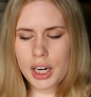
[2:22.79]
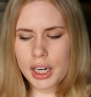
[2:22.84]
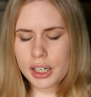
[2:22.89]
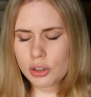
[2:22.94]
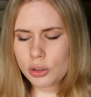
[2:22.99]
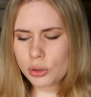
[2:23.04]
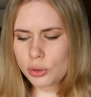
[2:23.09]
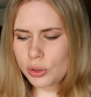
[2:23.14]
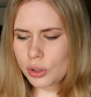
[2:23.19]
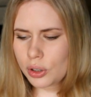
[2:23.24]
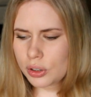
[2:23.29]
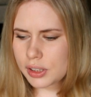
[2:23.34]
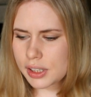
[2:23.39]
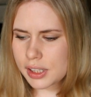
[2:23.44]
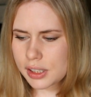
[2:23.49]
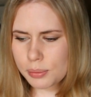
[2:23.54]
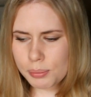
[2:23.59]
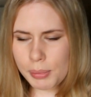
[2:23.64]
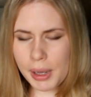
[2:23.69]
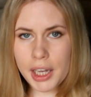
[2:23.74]
I could not
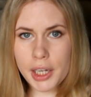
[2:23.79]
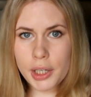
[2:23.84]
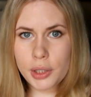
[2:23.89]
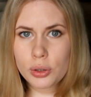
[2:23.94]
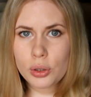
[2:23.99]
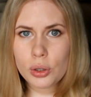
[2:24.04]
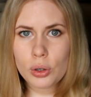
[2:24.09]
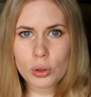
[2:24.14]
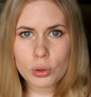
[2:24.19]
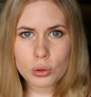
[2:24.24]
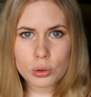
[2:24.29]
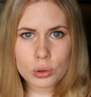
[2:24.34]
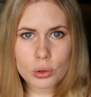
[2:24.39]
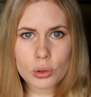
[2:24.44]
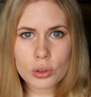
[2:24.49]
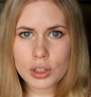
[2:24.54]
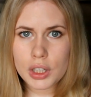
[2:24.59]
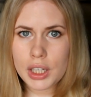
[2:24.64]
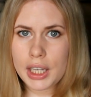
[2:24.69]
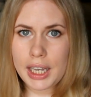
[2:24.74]
smell or
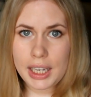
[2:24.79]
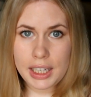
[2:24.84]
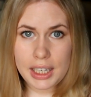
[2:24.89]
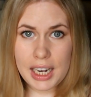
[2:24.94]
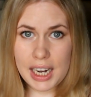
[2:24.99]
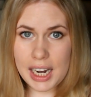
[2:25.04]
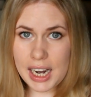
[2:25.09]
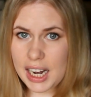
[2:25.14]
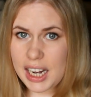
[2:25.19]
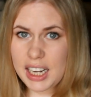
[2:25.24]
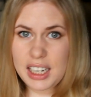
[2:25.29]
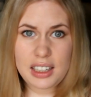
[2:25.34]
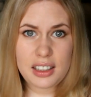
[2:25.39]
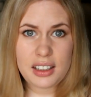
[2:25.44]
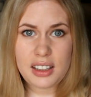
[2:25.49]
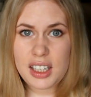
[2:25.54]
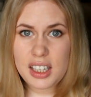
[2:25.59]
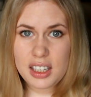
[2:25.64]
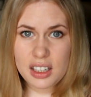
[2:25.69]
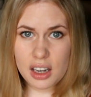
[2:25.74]
look at
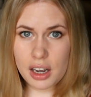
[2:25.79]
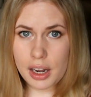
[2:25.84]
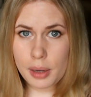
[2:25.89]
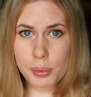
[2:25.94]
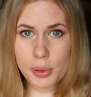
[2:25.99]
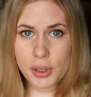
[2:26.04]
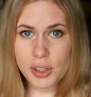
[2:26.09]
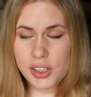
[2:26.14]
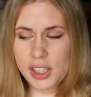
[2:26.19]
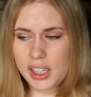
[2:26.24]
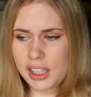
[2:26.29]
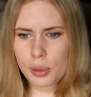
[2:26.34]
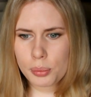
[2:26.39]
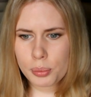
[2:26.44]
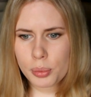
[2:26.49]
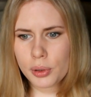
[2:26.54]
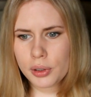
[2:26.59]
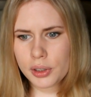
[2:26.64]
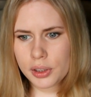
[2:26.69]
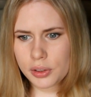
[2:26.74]
anything high protein, a
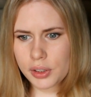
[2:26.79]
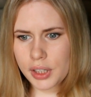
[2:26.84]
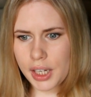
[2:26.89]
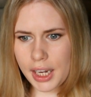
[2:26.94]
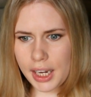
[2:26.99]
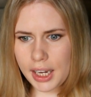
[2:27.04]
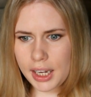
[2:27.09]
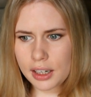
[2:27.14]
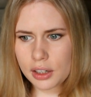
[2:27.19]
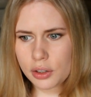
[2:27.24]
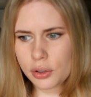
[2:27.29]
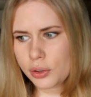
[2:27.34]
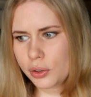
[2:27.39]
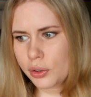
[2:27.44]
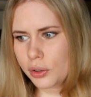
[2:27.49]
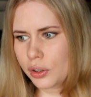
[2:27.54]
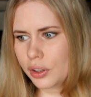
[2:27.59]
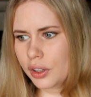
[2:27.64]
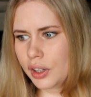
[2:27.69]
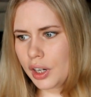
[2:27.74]
boiled egg
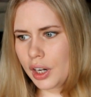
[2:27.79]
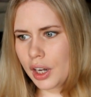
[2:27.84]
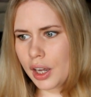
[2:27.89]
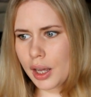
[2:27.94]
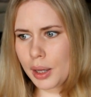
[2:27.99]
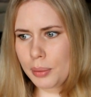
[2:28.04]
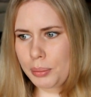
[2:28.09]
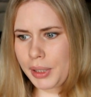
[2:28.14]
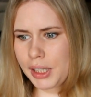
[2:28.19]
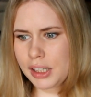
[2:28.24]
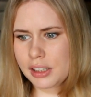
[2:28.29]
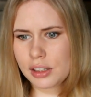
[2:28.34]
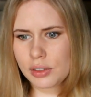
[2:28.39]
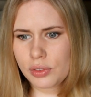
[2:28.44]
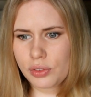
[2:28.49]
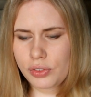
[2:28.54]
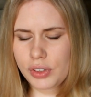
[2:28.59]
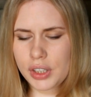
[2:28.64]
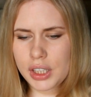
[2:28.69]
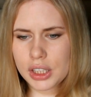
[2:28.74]
or a piece
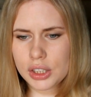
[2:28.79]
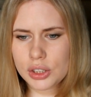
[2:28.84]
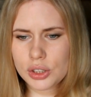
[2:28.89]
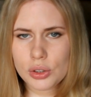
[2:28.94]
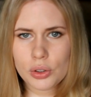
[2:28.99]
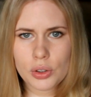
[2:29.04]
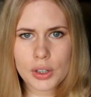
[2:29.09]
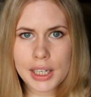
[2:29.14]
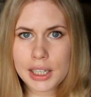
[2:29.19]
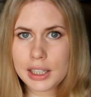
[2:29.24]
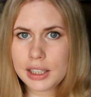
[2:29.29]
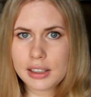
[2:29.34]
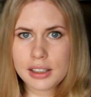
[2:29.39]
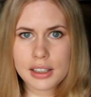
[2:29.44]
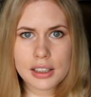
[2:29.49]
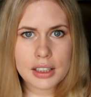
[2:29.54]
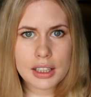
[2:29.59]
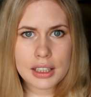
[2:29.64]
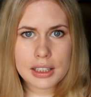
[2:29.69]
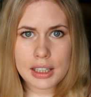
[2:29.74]
of fish or
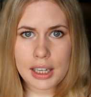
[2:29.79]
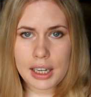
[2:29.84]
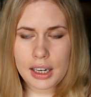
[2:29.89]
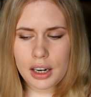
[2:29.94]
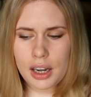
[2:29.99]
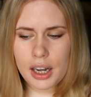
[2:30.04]
anything like that,